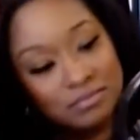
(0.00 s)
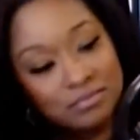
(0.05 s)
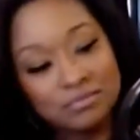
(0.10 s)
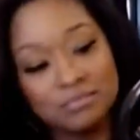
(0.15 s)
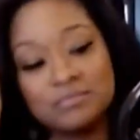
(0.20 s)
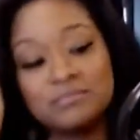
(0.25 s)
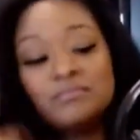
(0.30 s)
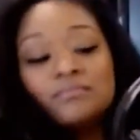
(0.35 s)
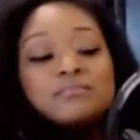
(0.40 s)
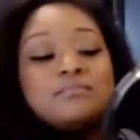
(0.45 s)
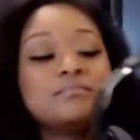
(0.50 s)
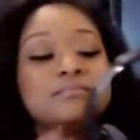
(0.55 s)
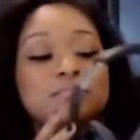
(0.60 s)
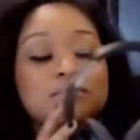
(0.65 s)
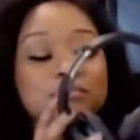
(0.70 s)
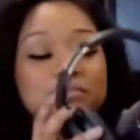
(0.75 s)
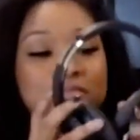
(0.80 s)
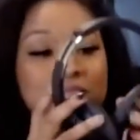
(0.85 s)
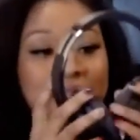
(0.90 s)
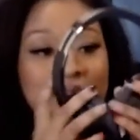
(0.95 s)

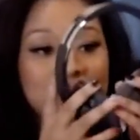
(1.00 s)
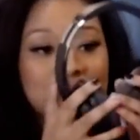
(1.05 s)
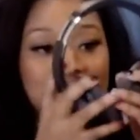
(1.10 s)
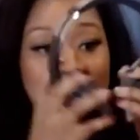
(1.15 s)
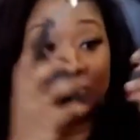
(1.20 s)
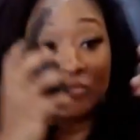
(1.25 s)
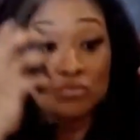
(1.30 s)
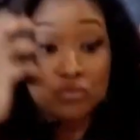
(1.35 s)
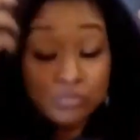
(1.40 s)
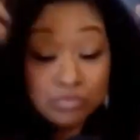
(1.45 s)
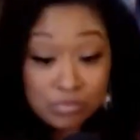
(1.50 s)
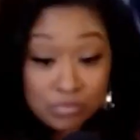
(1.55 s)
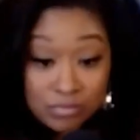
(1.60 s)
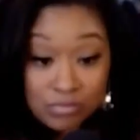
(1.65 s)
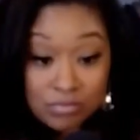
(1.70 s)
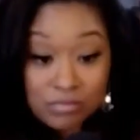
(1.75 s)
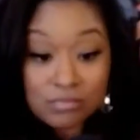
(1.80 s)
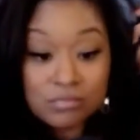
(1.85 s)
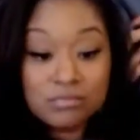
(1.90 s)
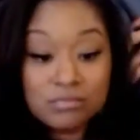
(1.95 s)

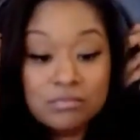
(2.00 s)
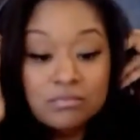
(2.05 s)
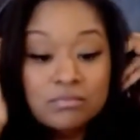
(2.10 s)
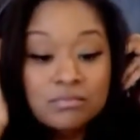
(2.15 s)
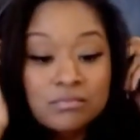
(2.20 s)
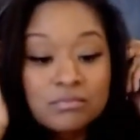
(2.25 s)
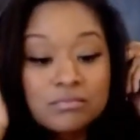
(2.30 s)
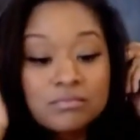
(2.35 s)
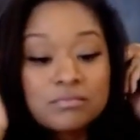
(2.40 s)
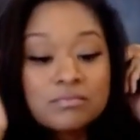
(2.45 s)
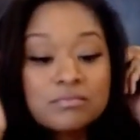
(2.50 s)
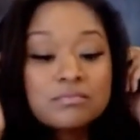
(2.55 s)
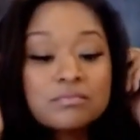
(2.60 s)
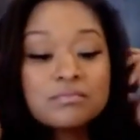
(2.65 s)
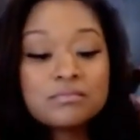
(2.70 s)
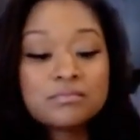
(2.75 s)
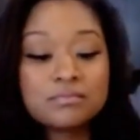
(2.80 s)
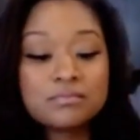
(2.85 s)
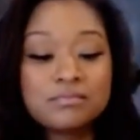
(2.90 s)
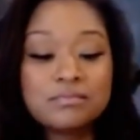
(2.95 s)
The person shown says nothing.